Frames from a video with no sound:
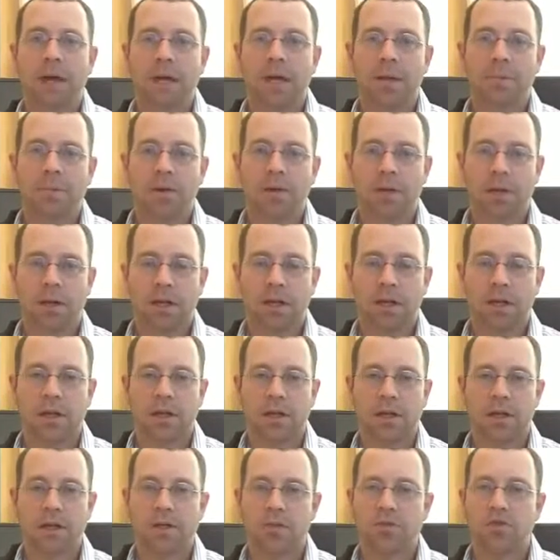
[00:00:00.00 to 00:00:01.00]
penny per
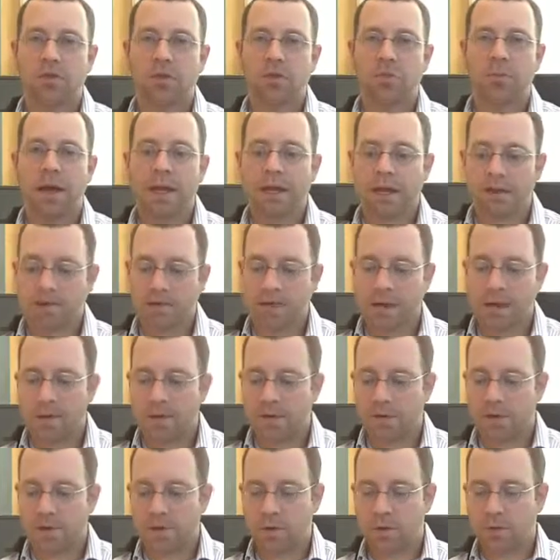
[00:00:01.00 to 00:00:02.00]
click. Tremendous
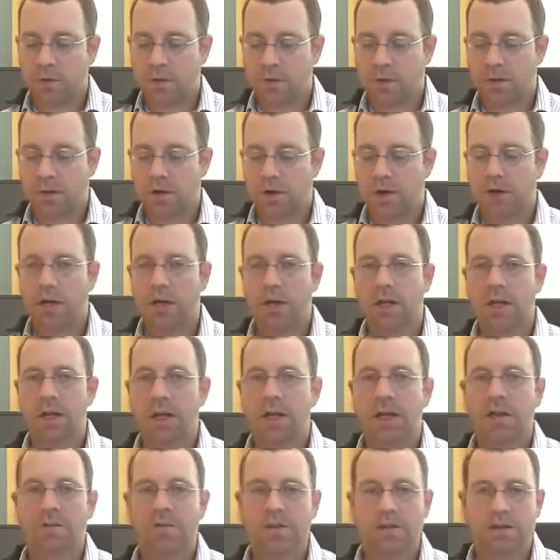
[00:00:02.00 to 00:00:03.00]
opportunity here.
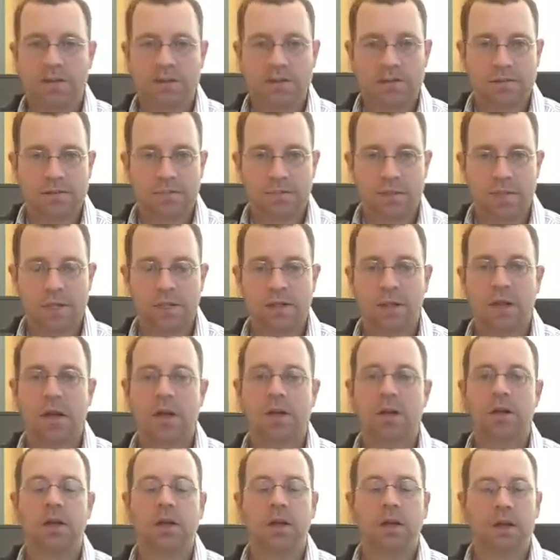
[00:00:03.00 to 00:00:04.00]
If this isn't being
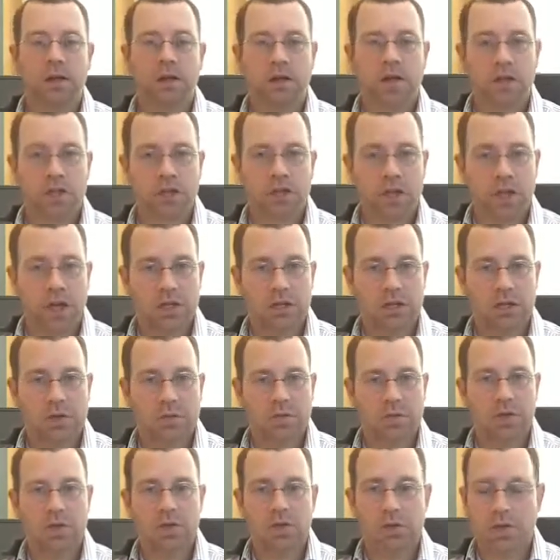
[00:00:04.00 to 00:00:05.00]
done, you should talk to
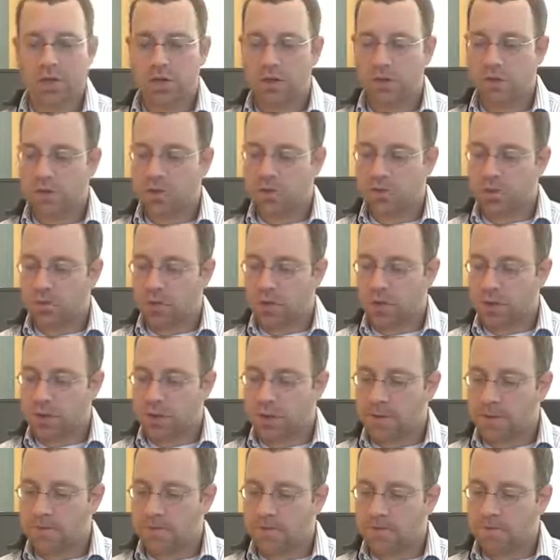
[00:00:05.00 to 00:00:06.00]
somebody who can do this
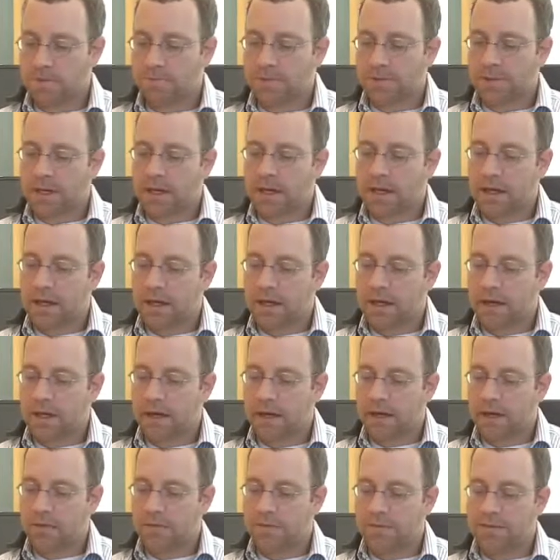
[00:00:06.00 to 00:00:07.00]
for you.
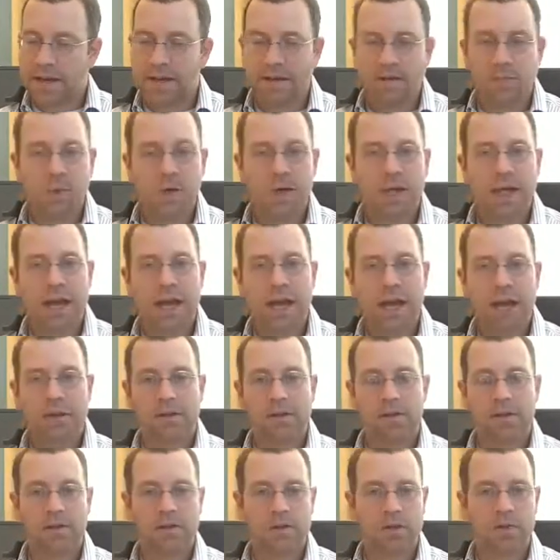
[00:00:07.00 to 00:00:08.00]
Facebook
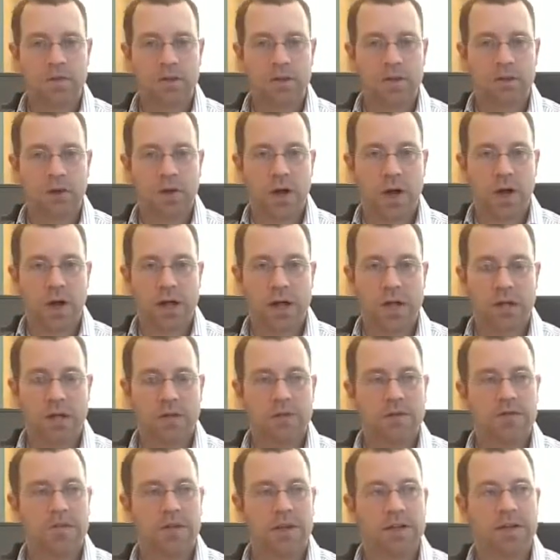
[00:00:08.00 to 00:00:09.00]
ads should be tried.
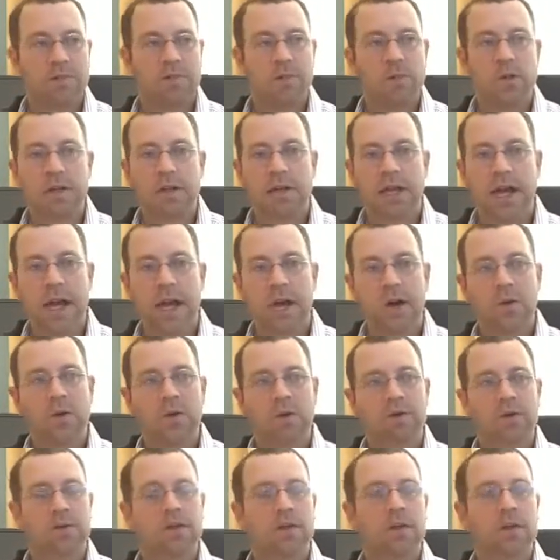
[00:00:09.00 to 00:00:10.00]
Facebook now
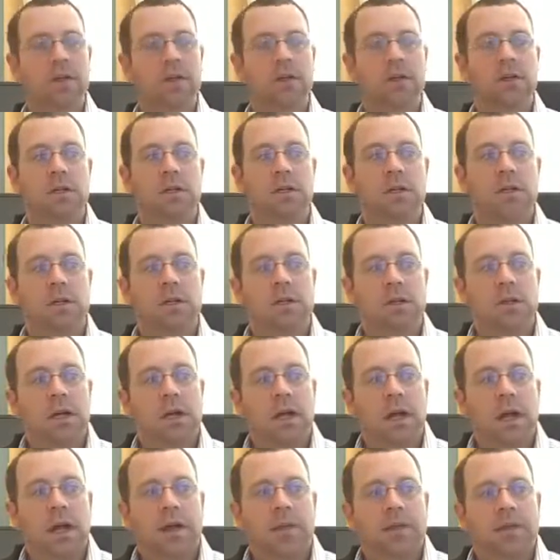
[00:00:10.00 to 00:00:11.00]
is
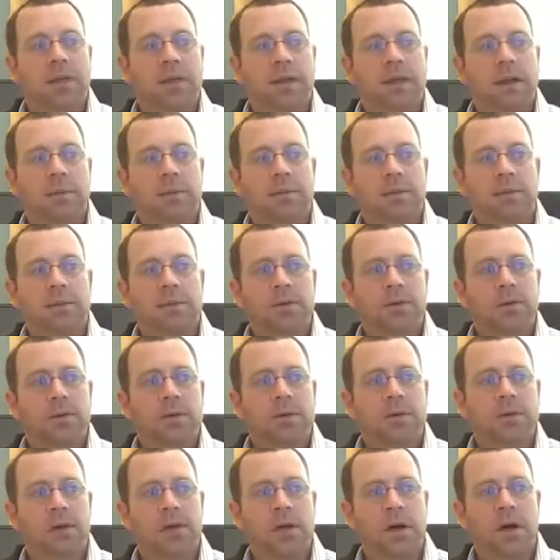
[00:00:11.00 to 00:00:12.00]
I think up to
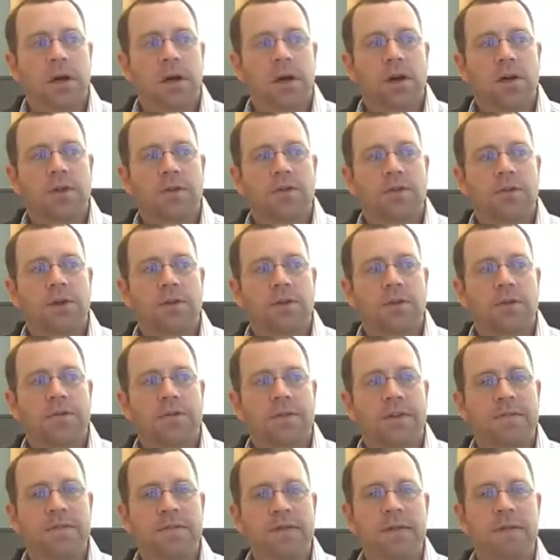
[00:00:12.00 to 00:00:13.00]

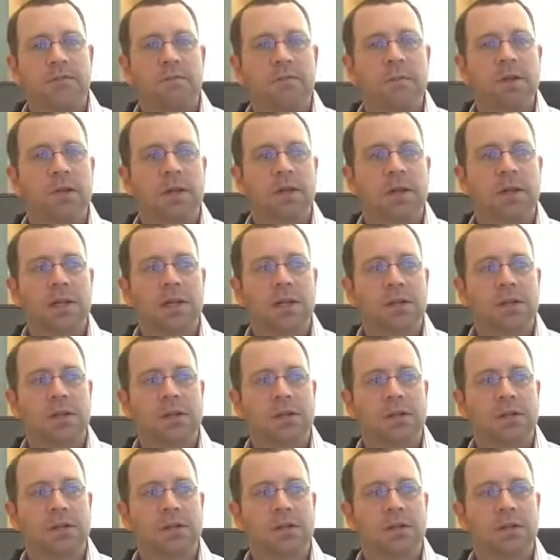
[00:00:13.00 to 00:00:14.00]
150
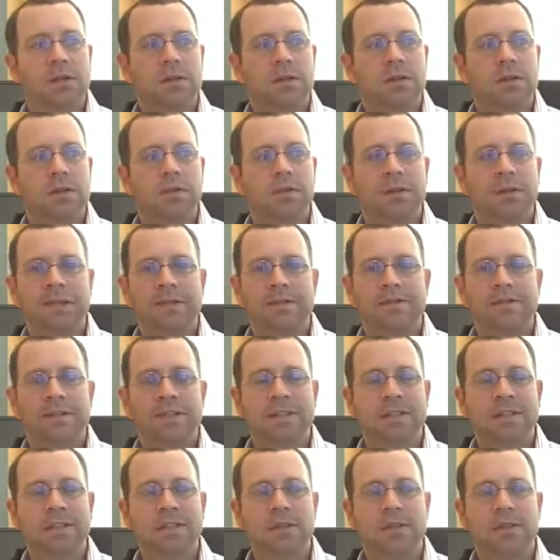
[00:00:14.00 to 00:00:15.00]
million unique
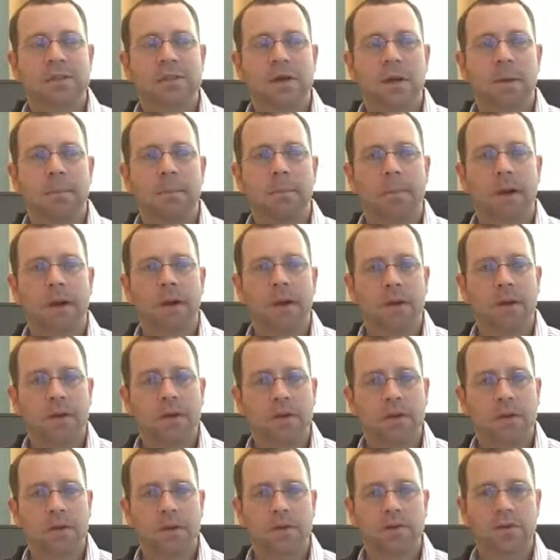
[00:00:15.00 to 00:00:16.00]
visitors a
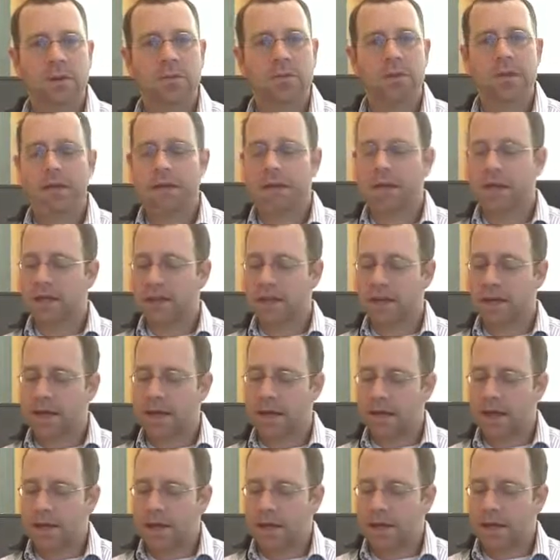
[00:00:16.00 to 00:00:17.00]
month or something like
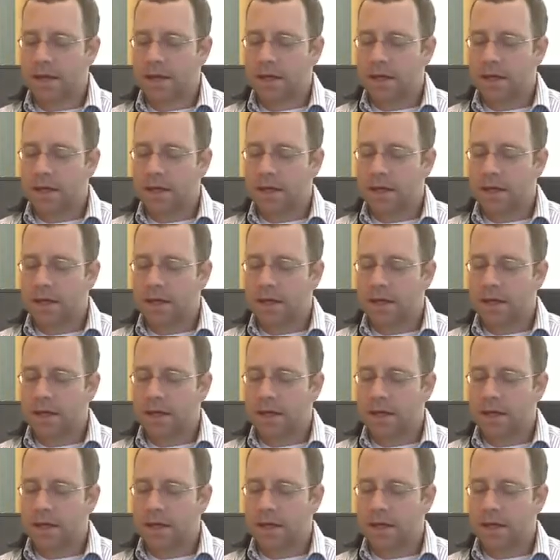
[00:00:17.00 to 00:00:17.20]
that,